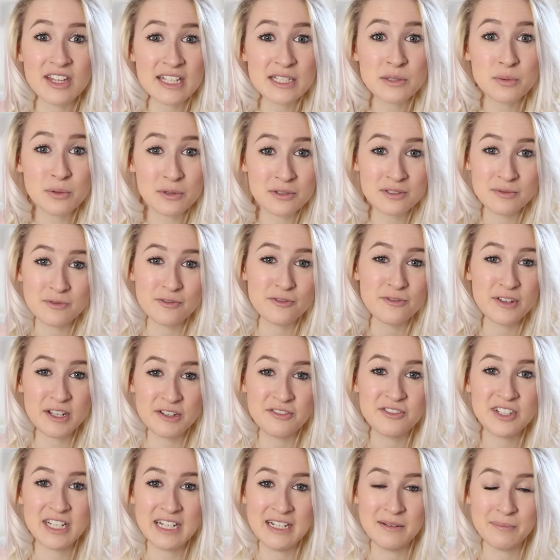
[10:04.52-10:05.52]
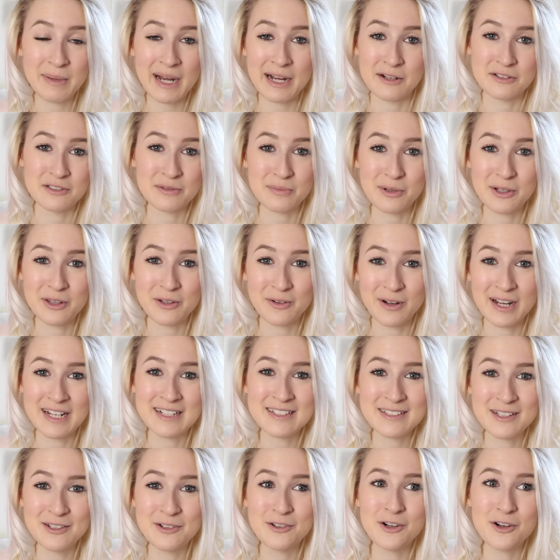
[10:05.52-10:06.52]
This was £15, by the way.
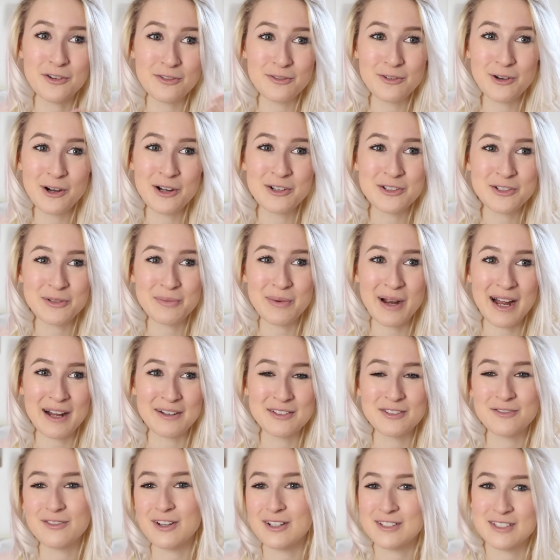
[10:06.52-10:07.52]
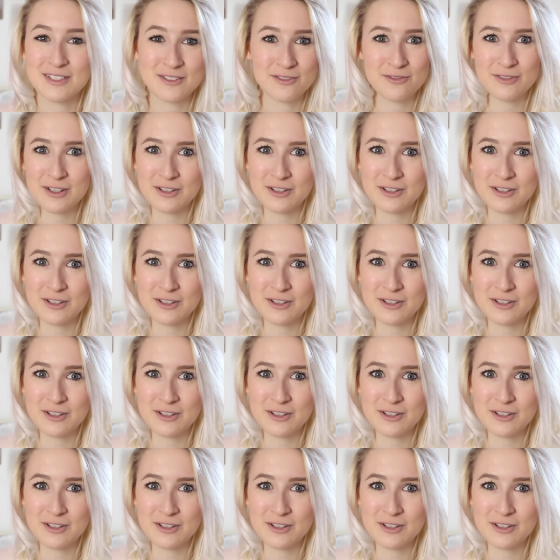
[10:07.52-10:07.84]
So you've got £400 versus